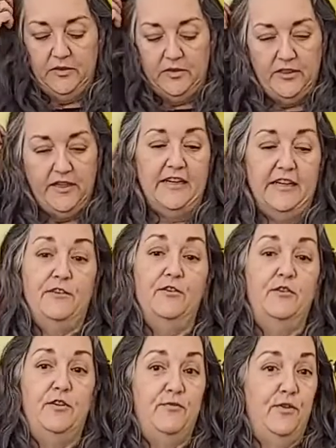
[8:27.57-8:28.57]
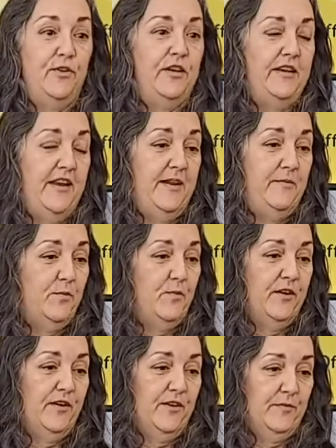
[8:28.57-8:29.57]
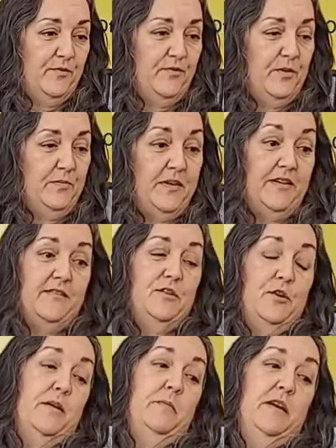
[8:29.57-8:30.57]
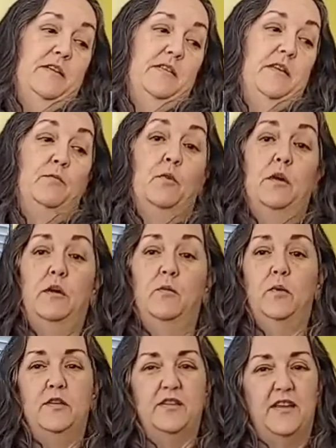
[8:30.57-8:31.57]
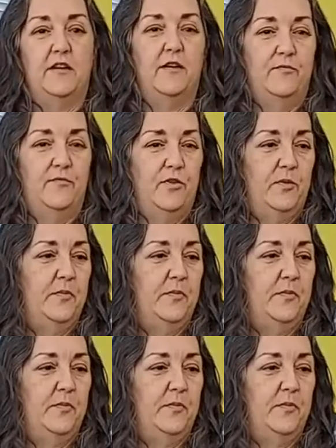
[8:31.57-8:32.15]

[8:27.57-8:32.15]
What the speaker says: And you've already named where it comes from, because I might say, well, where does that come from?